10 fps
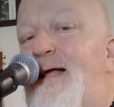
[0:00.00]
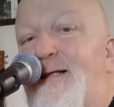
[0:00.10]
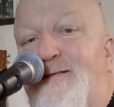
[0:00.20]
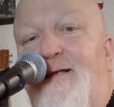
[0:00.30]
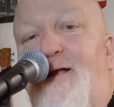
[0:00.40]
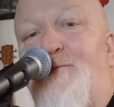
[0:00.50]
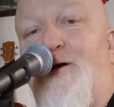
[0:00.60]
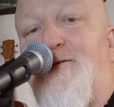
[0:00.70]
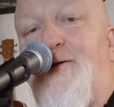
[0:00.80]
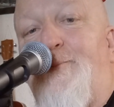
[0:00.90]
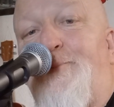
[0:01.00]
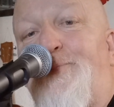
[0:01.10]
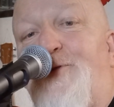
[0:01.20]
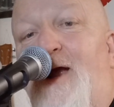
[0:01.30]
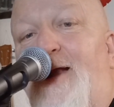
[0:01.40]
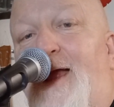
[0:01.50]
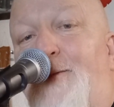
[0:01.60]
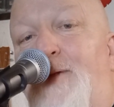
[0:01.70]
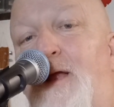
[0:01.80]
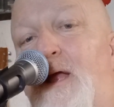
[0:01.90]
See the difference? Try it
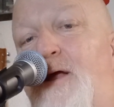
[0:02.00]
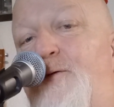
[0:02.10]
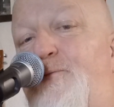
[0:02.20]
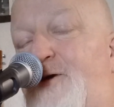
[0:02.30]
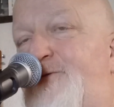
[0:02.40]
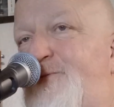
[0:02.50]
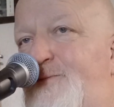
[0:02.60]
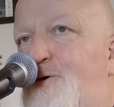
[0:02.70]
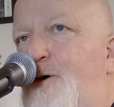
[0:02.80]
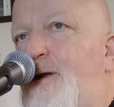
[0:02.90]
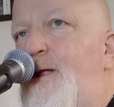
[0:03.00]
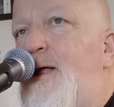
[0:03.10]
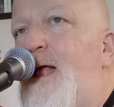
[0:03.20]
again. First chord, down,